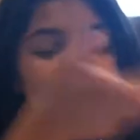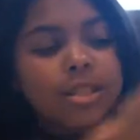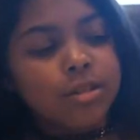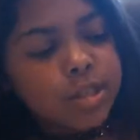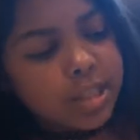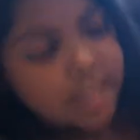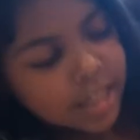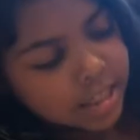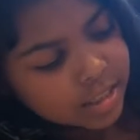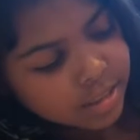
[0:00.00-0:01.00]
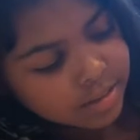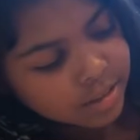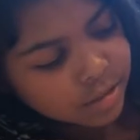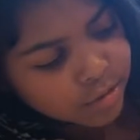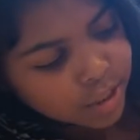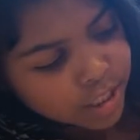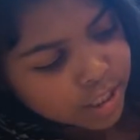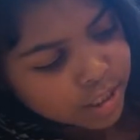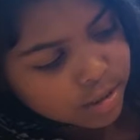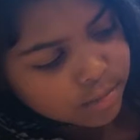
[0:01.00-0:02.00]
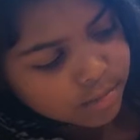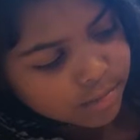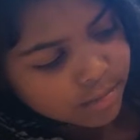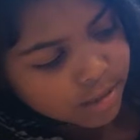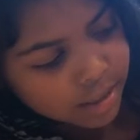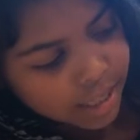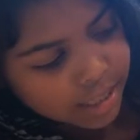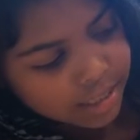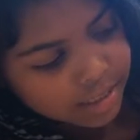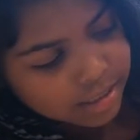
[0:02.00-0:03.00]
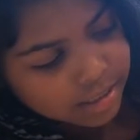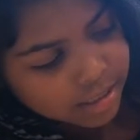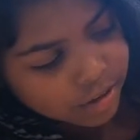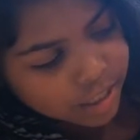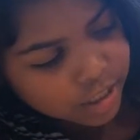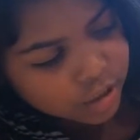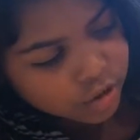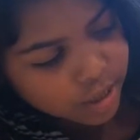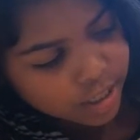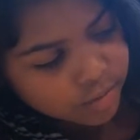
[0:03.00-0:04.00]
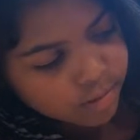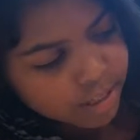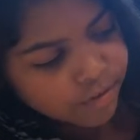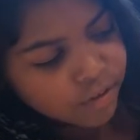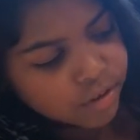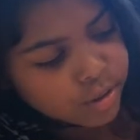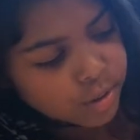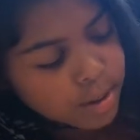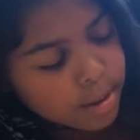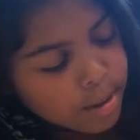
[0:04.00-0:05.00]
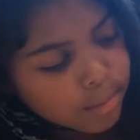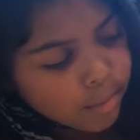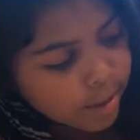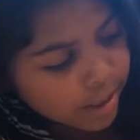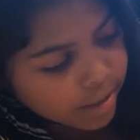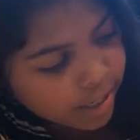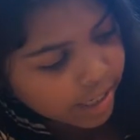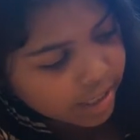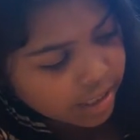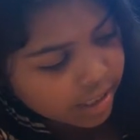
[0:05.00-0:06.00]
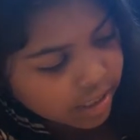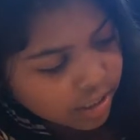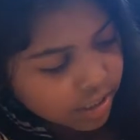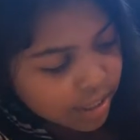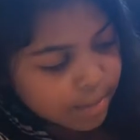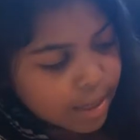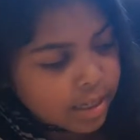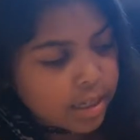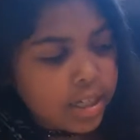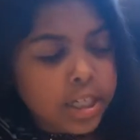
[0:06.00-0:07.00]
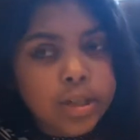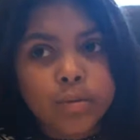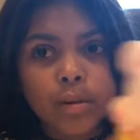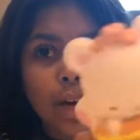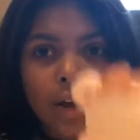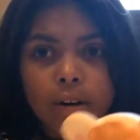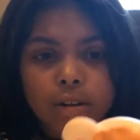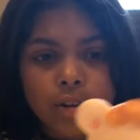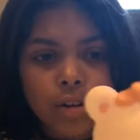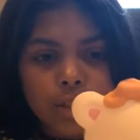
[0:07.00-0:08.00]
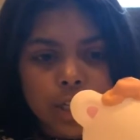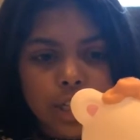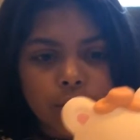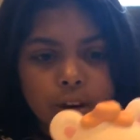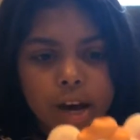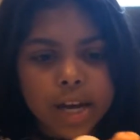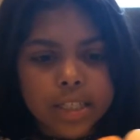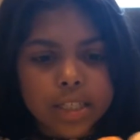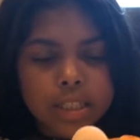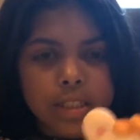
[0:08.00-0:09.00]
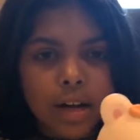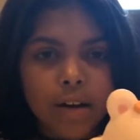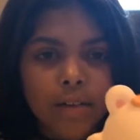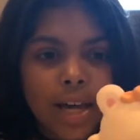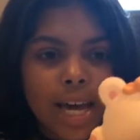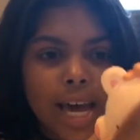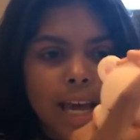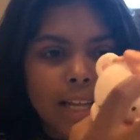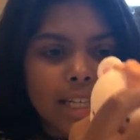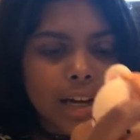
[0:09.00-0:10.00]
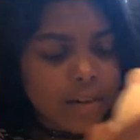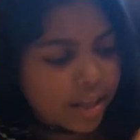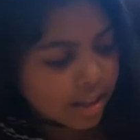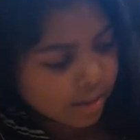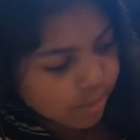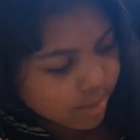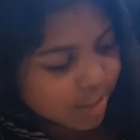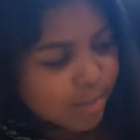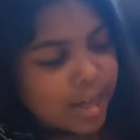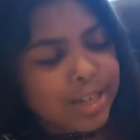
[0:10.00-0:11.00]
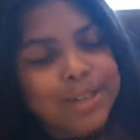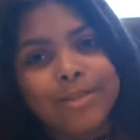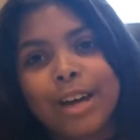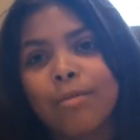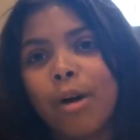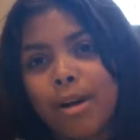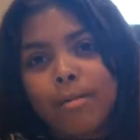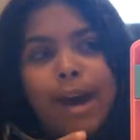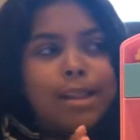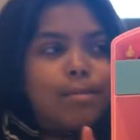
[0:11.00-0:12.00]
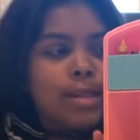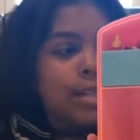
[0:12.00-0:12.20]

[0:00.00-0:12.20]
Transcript: they're just like squishies, like they're like stress relievers, but like they make cute characters and cute kinds and stuff, and I decorate them to make you like want to buy them and